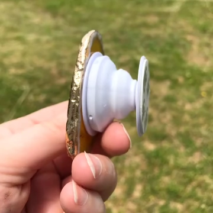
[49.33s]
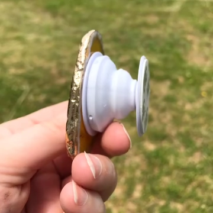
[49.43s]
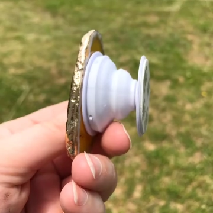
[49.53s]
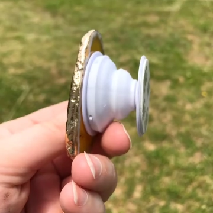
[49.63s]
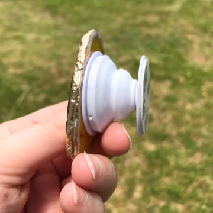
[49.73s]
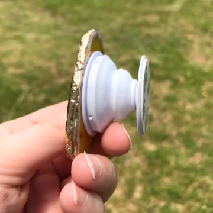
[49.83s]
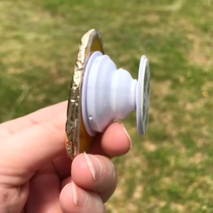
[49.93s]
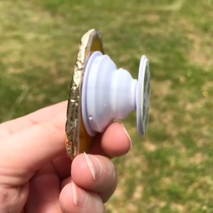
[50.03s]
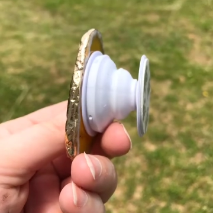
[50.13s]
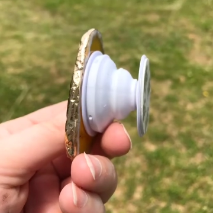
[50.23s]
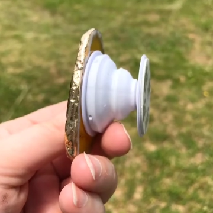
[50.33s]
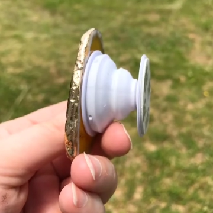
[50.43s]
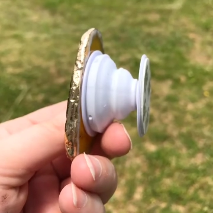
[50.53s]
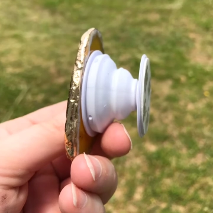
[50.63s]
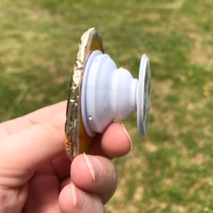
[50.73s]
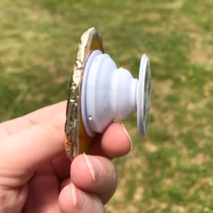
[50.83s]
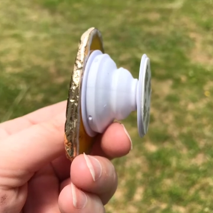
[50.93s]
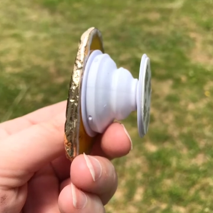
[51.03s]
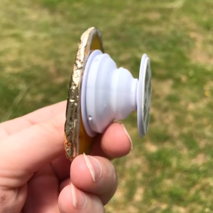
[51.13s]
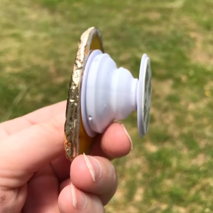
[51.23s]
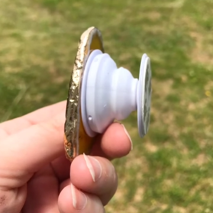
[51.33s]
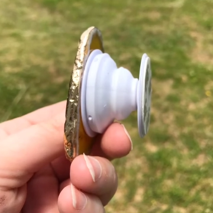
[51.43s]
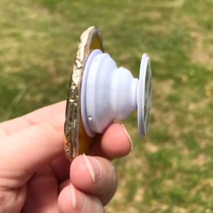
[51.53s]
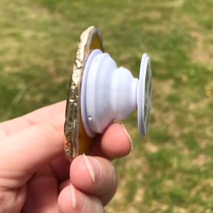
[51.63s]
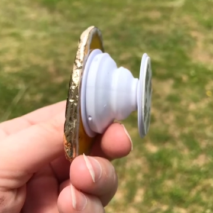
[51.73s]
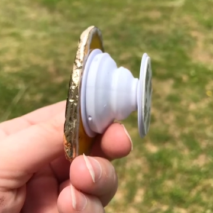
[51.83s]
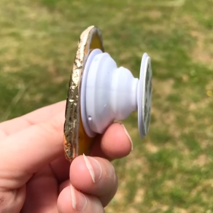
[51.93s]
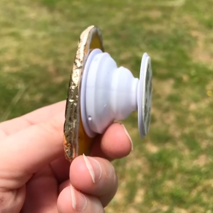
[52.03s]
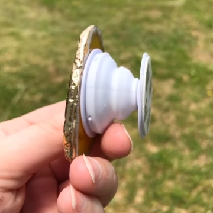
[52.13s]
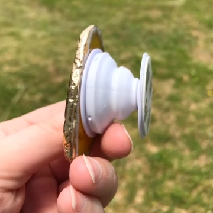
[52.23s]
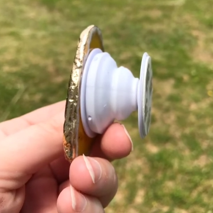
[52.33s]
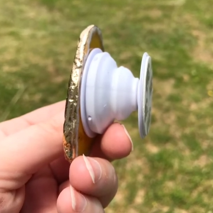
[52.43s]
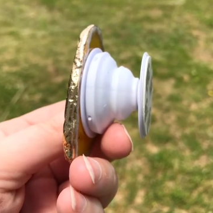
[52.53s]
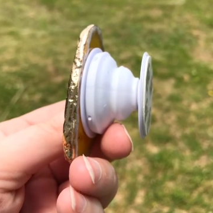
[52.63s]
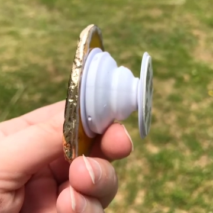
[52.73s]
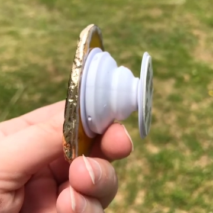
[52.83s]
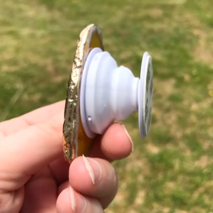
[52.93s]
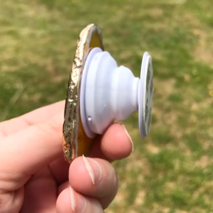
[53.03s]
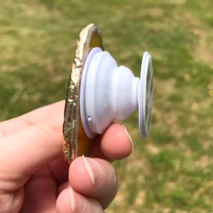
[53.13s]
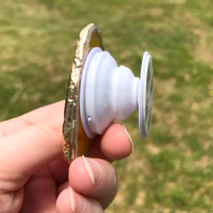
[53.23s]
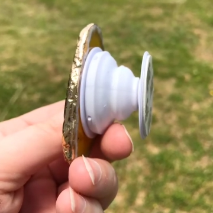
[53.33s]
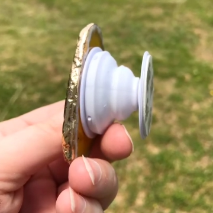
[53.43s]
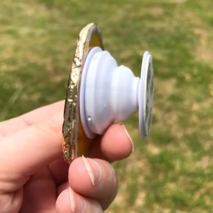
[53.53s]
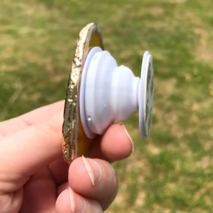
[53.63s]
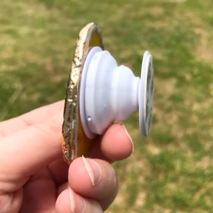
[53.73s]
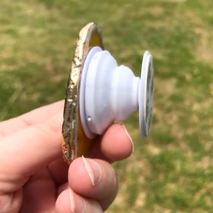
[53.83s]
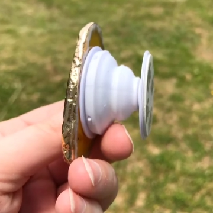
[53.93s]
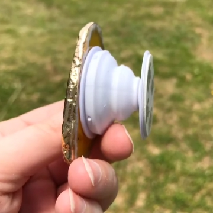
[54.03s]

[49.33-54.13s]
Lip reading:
Nobody's mouth can be seen.